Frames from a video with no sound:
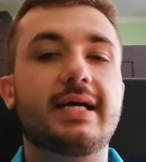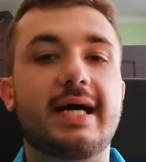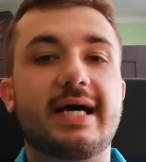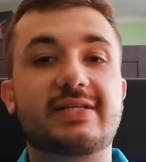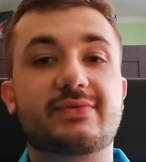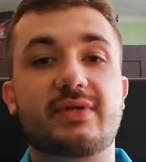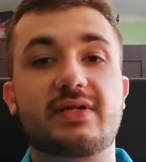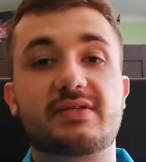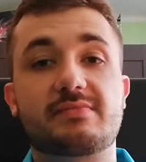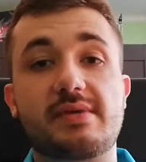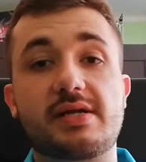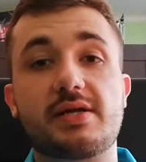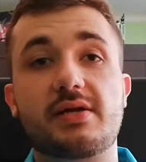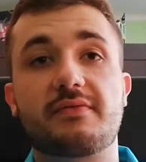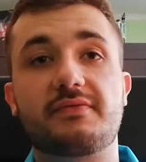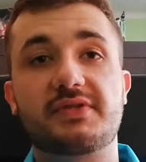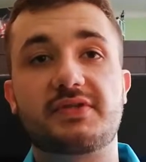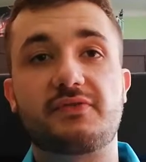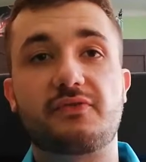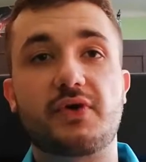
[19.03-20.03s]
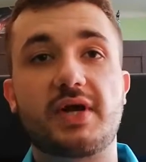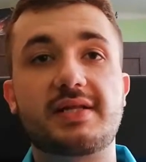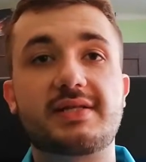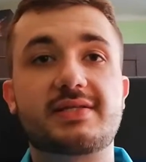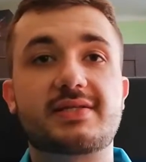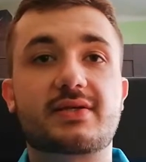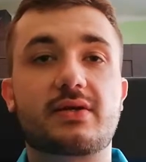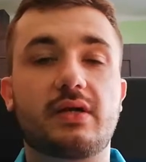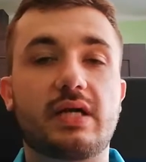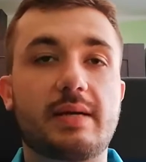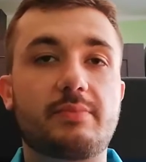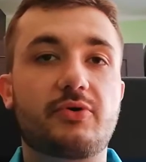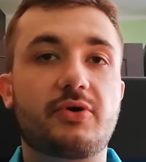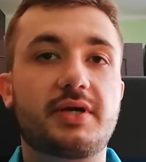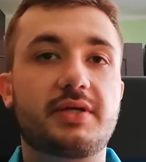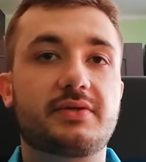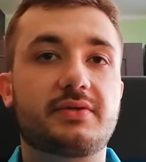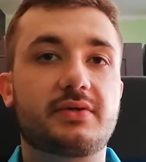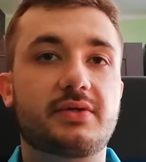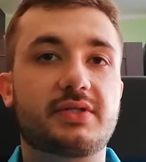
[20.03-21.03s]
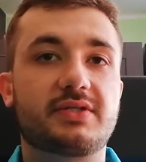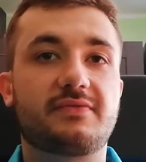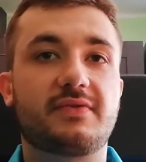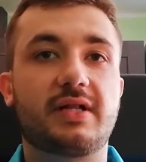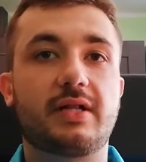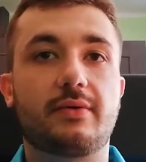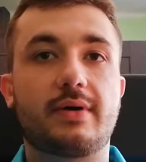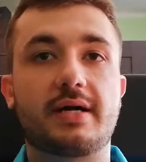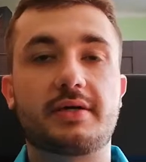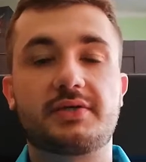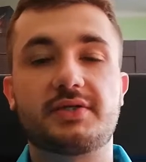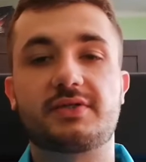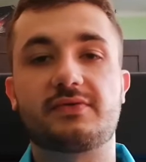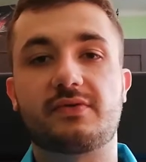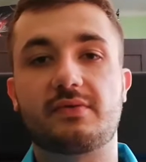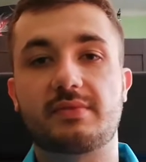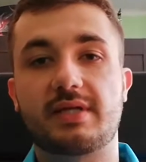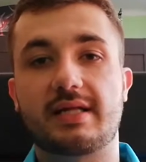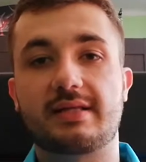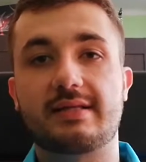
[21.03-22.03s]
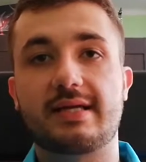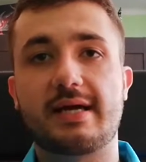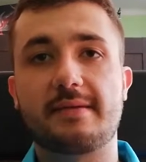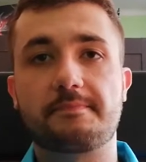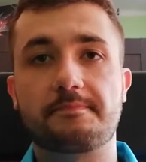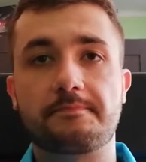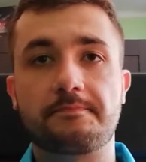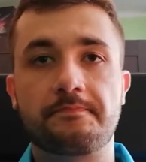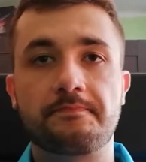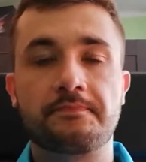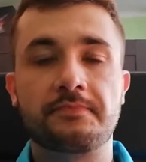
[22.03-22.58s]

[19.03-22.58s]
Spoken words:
as well as many of his friends, collaborators, fellow artists from that time.